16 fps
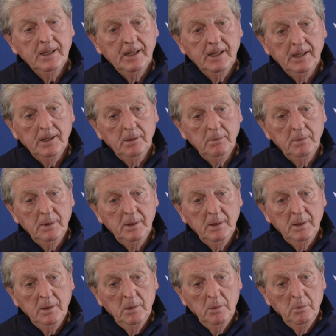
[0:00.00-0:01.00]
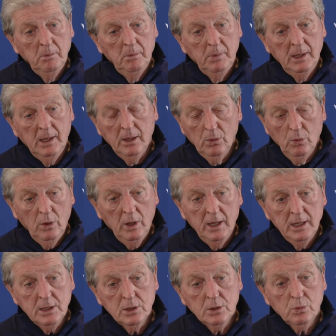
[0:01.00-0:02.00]
Um, but
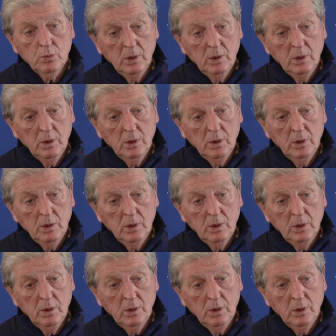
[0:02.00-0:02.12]
otherwise,